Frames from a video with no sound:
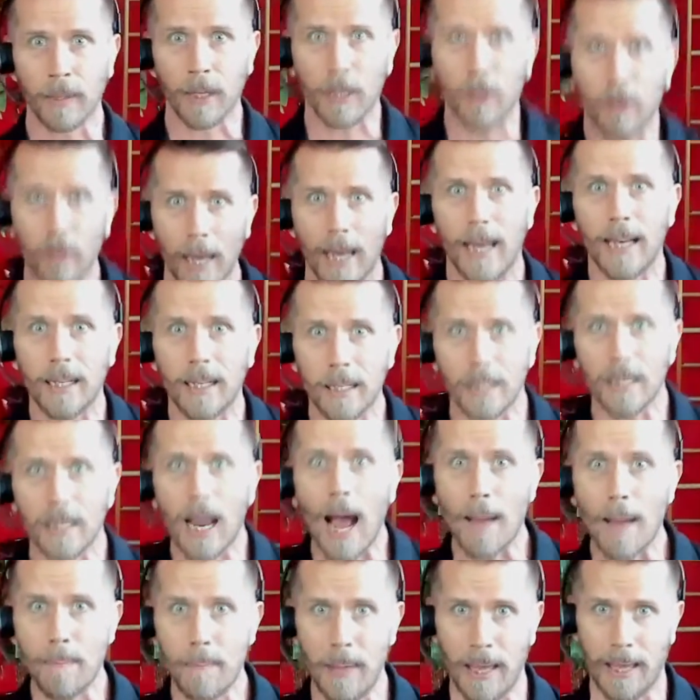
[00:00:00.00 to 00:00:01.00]
You can't
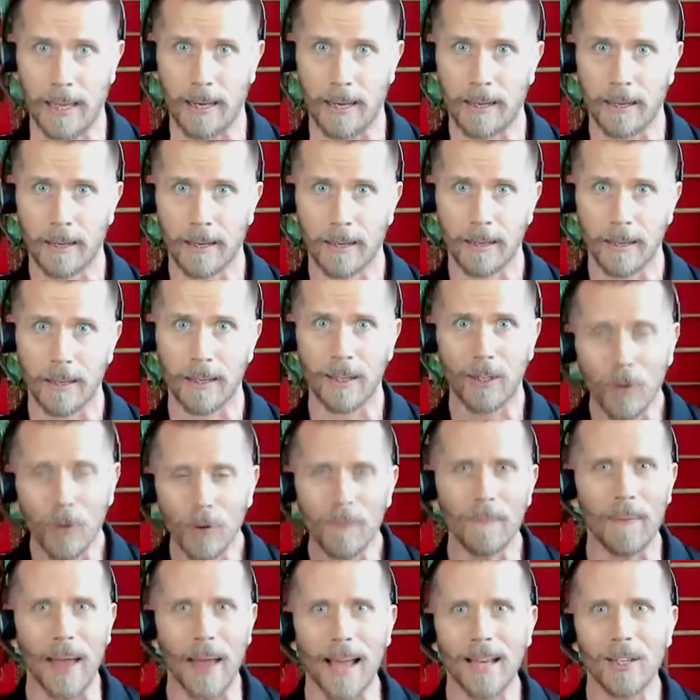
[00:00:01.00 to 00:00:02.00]
stop it. Could you
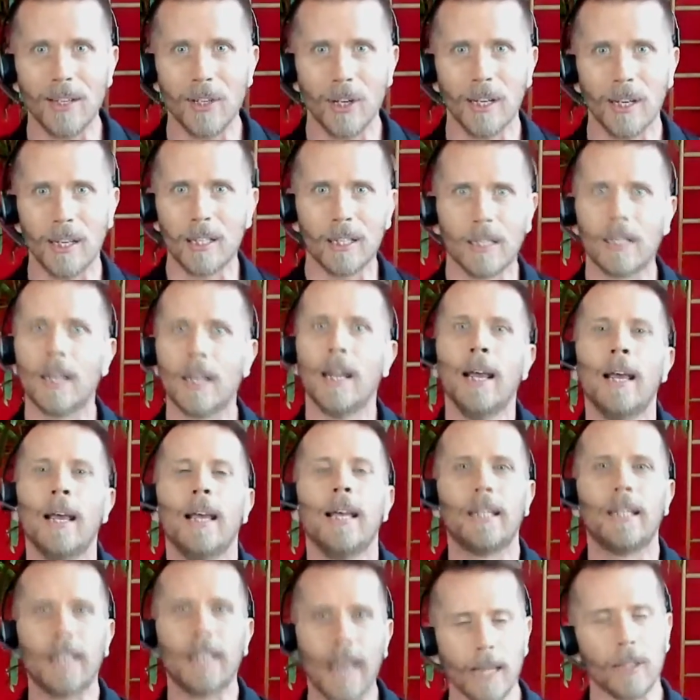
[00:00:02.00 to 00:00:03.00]
imagine? It's
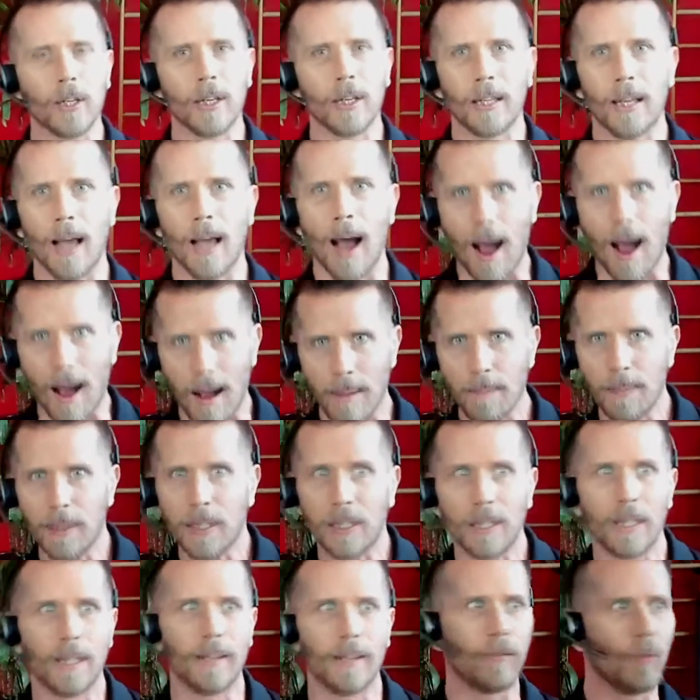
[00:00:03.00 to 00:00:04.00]
actually the
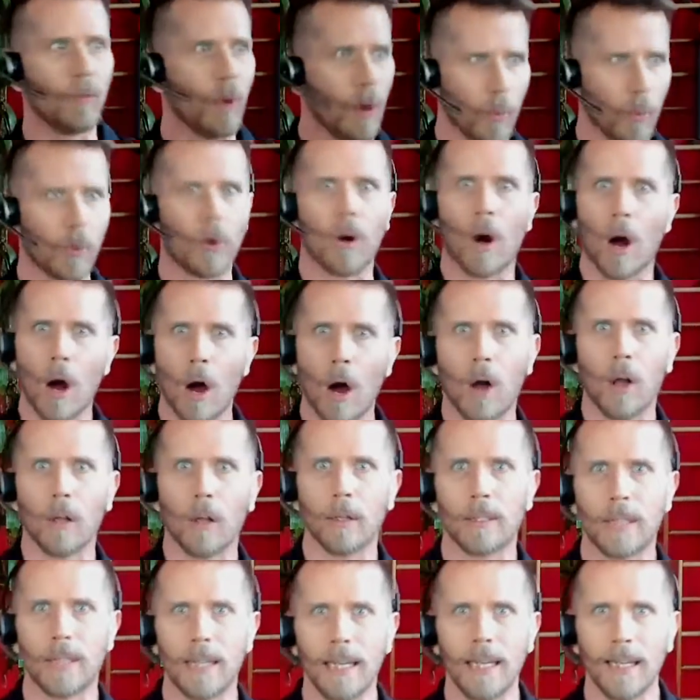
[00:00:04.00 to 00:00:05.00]
opposite of what we're all
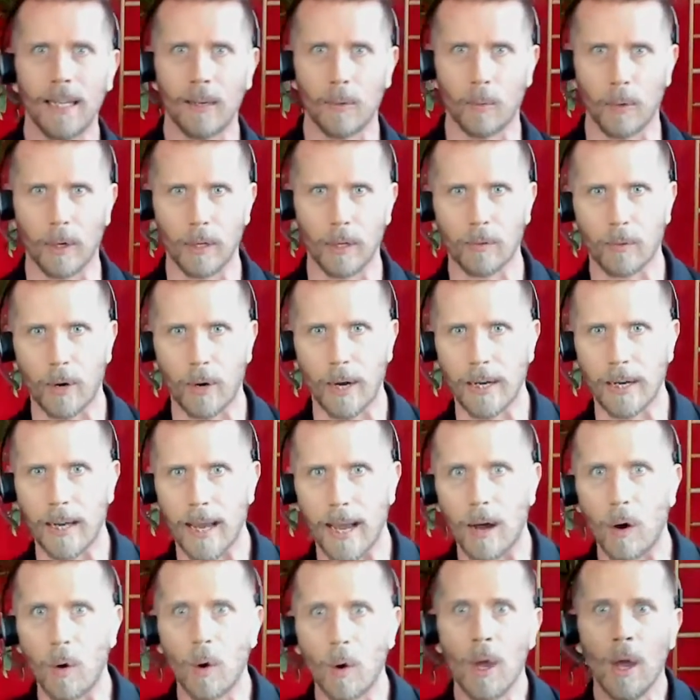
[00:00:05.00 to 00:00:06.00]
dealing with right
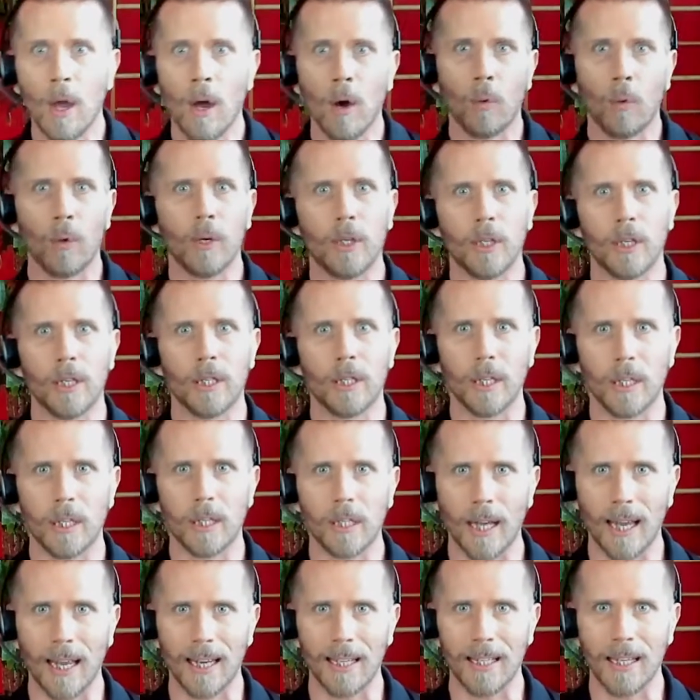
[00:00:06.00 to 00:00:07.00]
now, which is
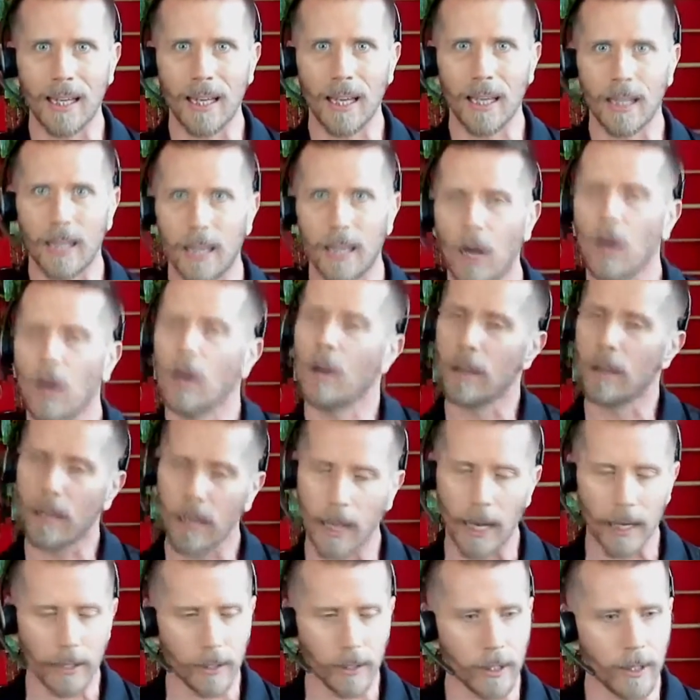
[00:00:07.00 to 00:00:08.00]
this idea that, oh
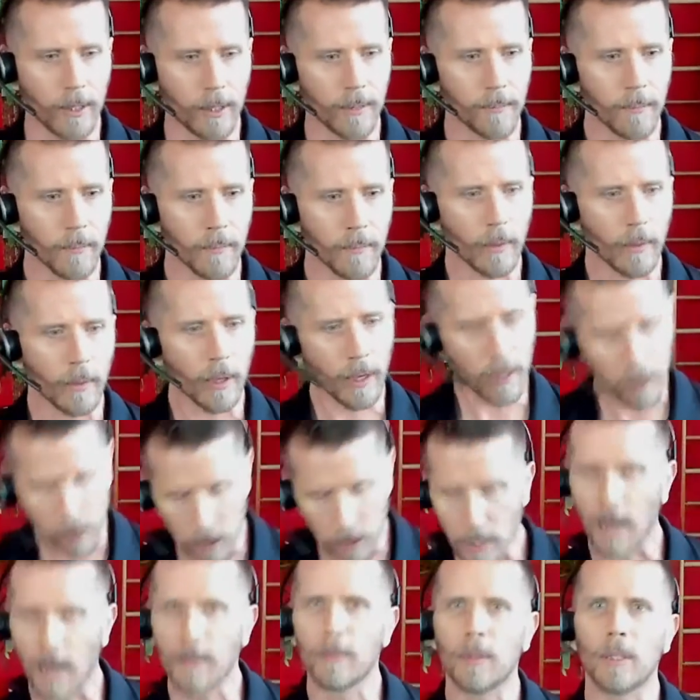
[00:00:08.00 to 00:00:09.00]
yes, it's
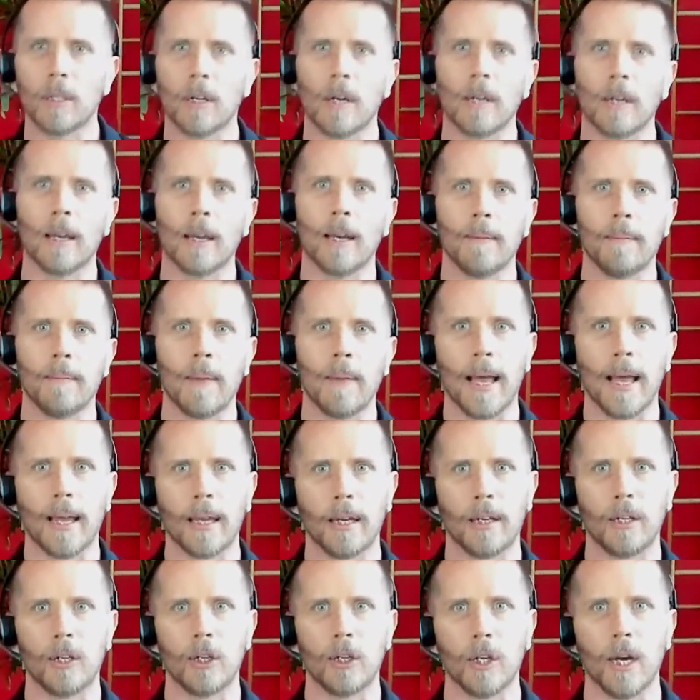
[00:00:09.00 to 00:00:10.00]
time to start getting back
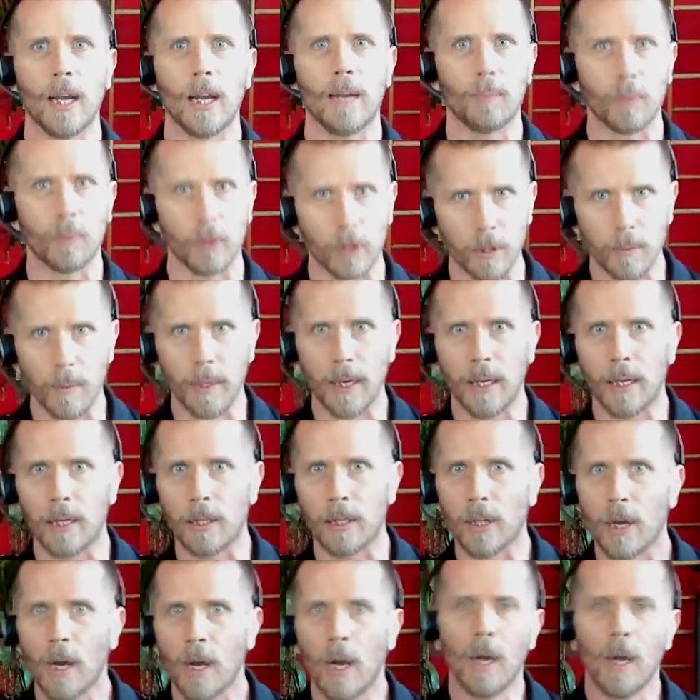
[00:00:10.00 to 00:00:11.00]
into shape, which
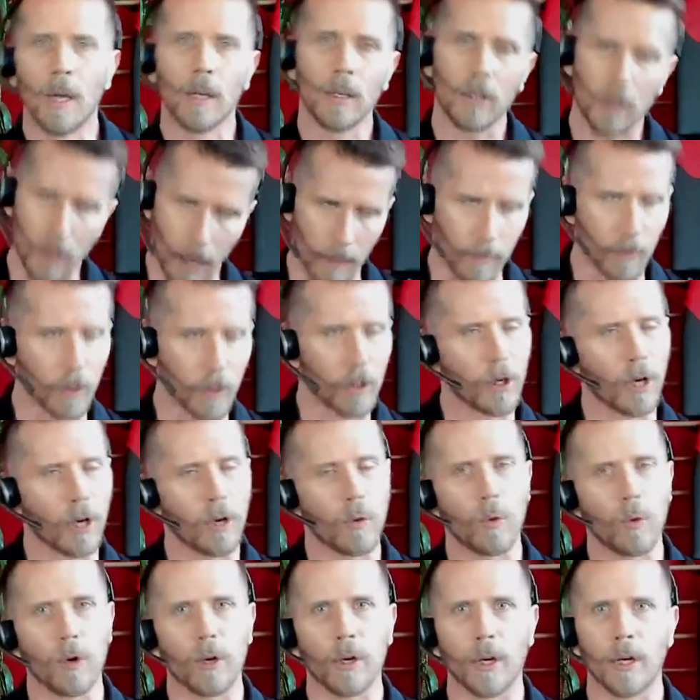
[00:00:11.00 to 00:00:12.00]
means it's time to
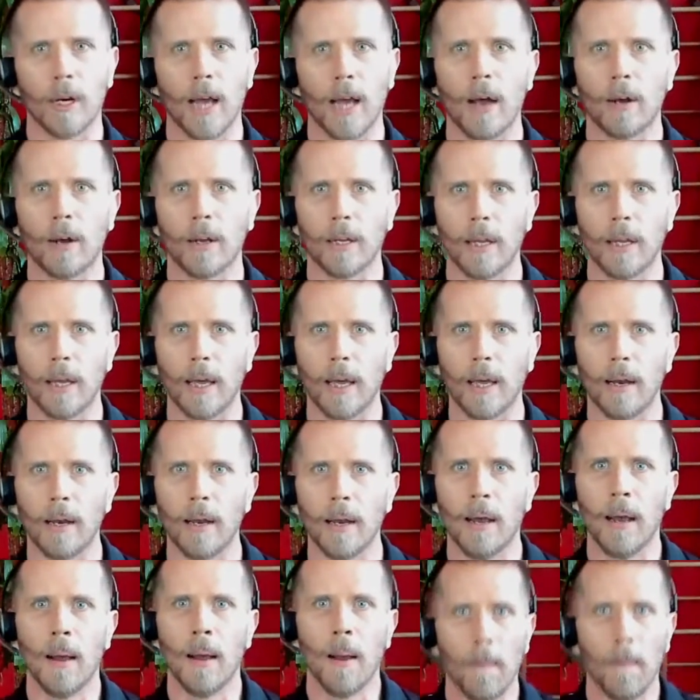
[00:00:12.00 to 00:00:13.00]
start working out again.
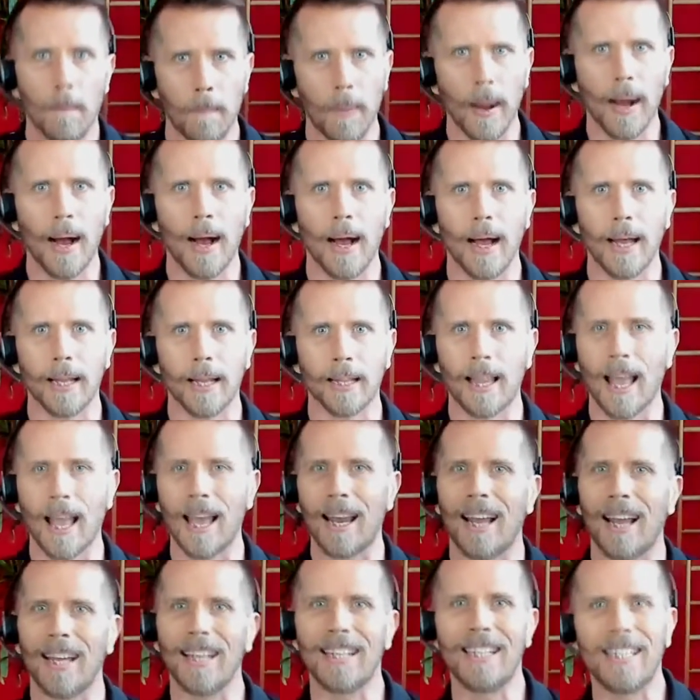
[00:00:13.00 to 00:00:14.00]
But
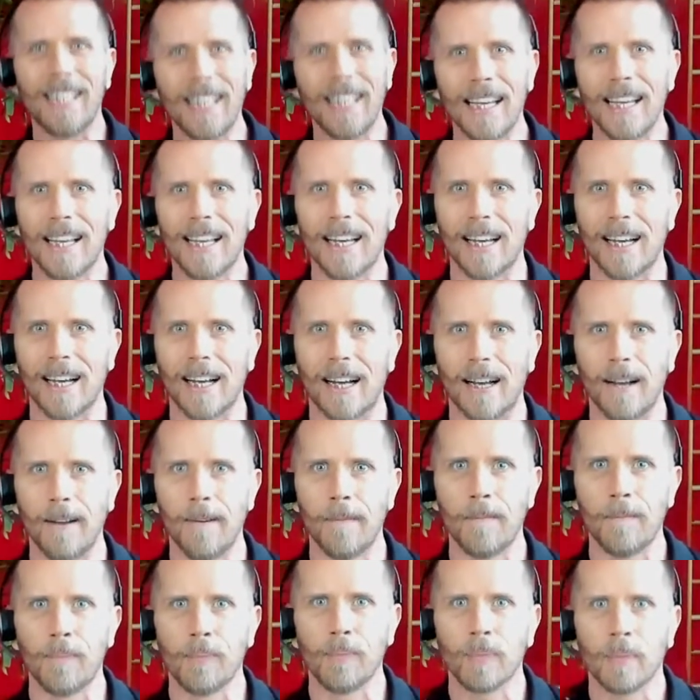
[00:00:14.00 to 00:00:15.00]
that idea
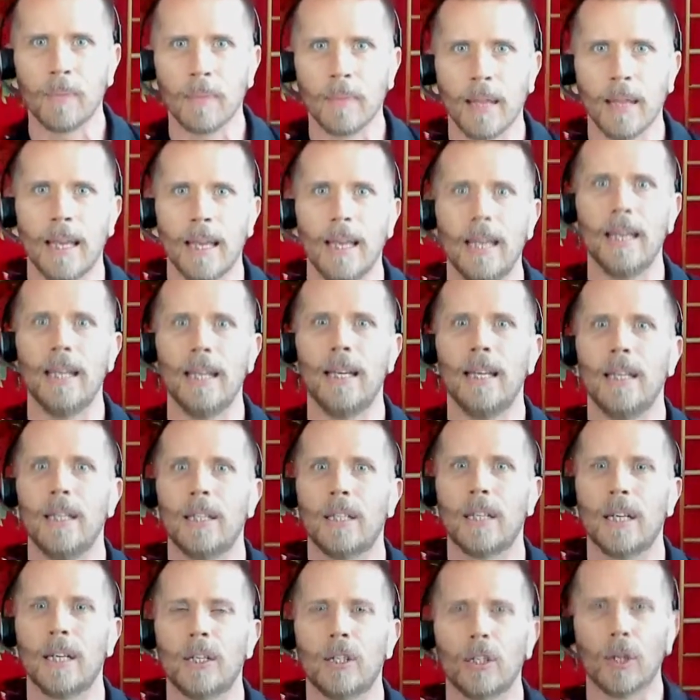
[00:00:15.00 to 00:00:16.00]

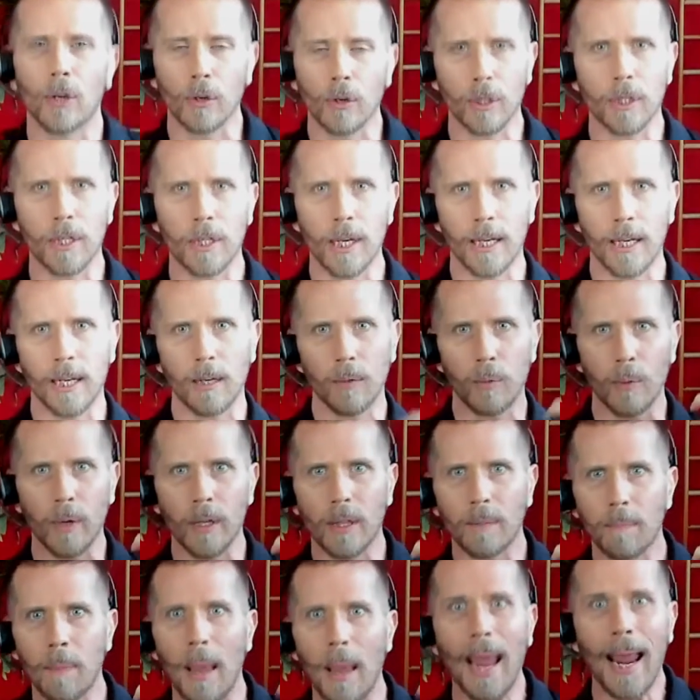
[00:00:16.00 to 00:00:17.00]
is associated
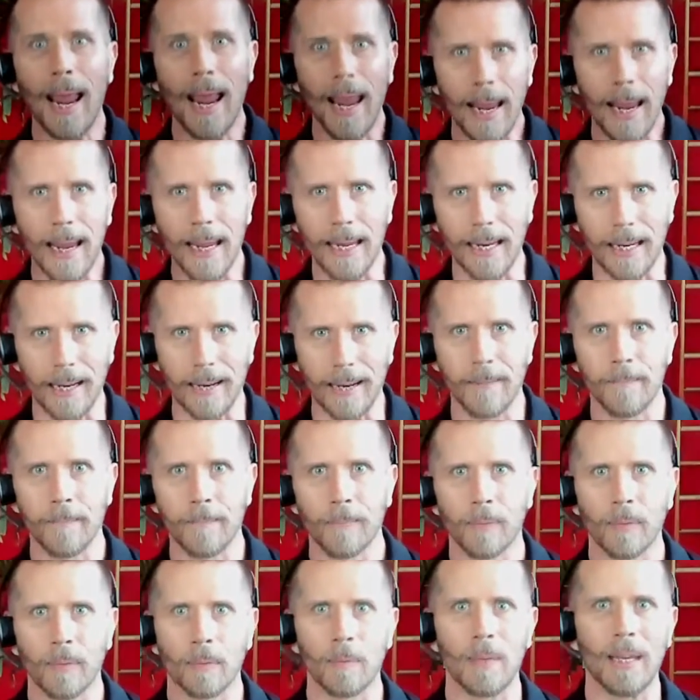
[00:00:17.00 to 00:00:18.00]
with pain
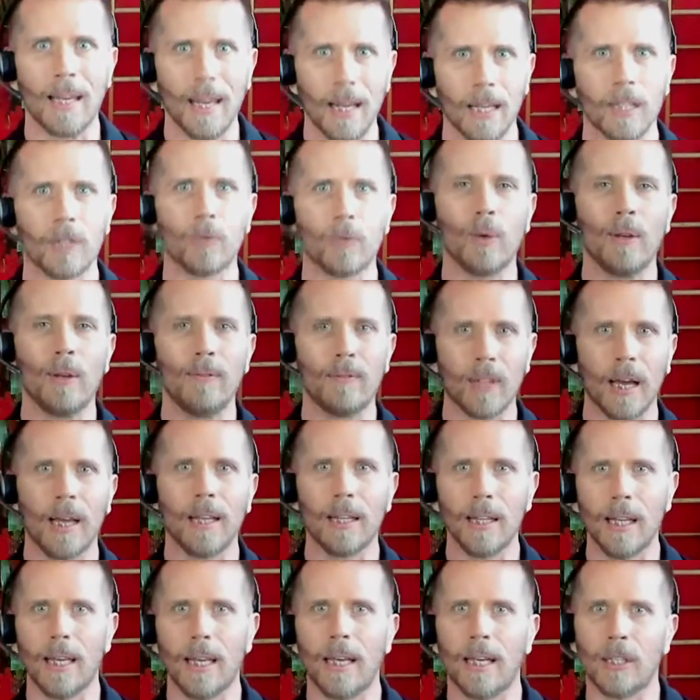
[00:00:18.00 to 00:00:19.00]
because we've
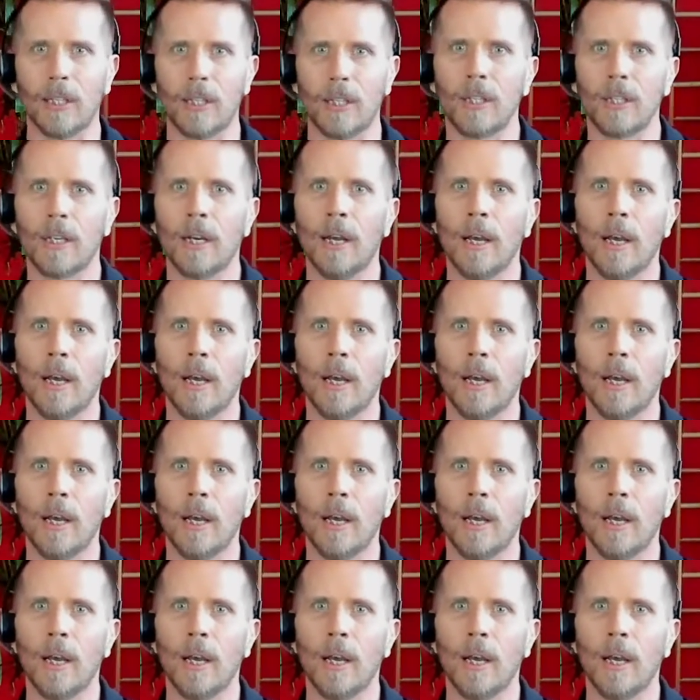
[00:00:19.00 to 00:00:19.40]
done this